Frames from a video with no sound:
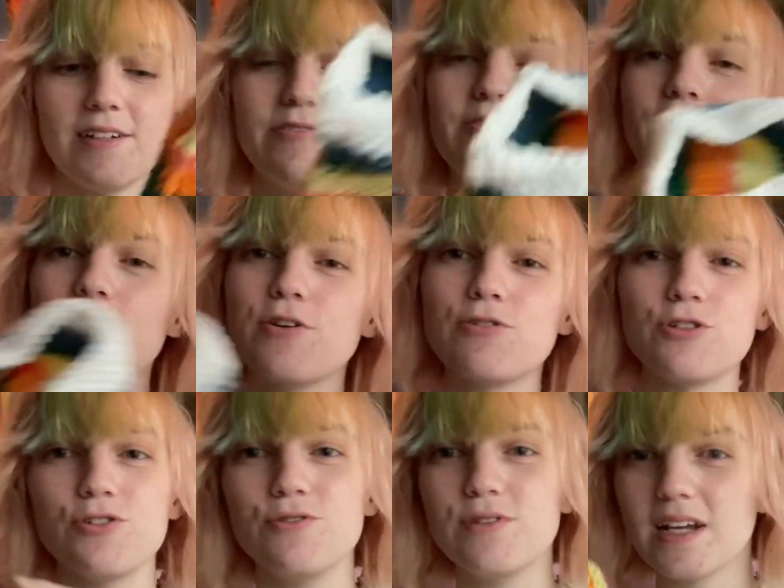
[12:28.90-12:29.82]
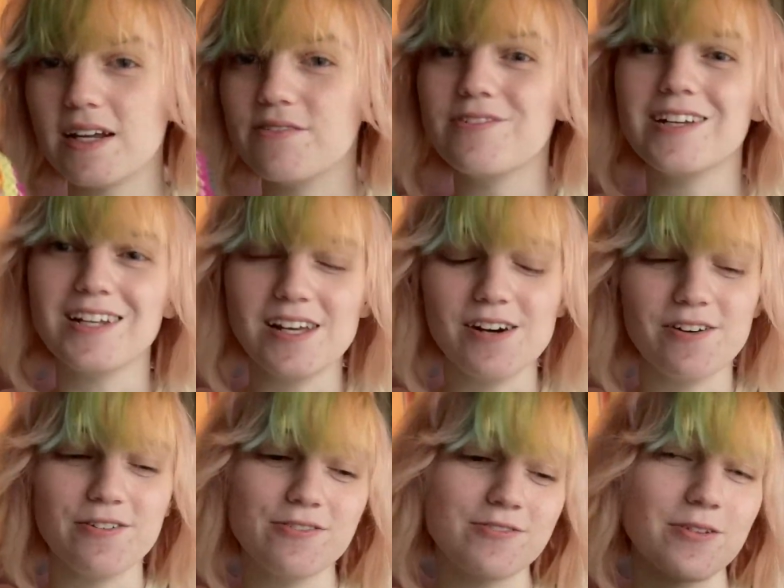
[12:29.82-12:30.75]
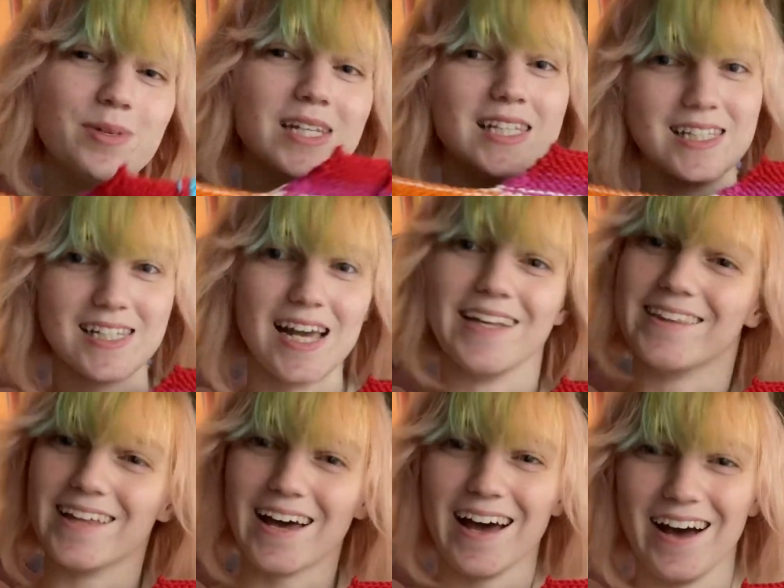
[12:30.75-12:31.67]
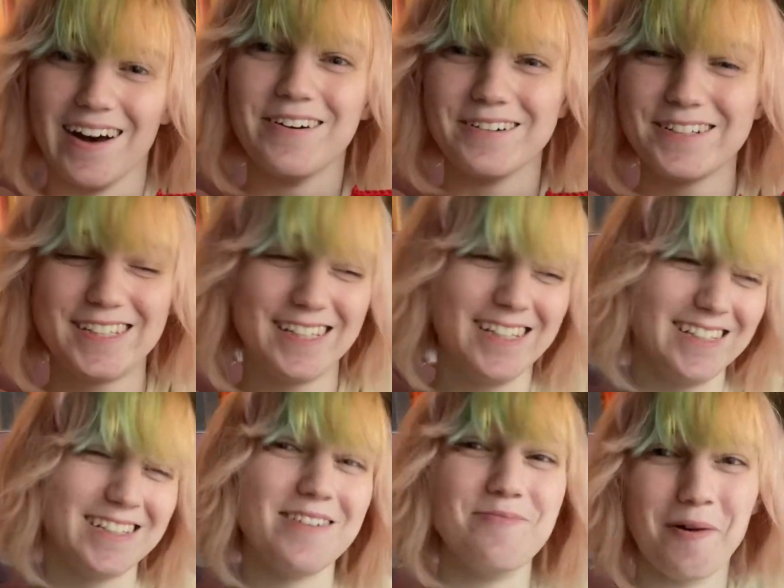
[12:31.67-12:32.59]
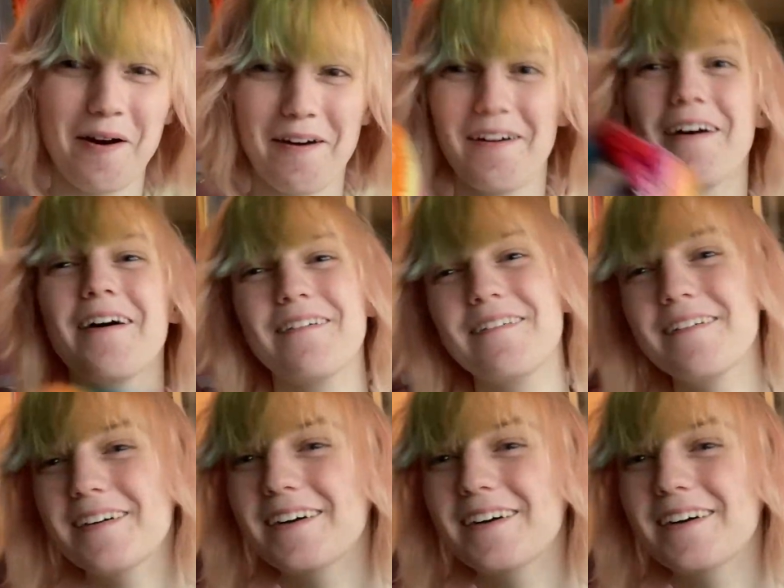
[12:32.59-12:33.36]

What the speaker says: photo shoot and video from inside the house tomorrow.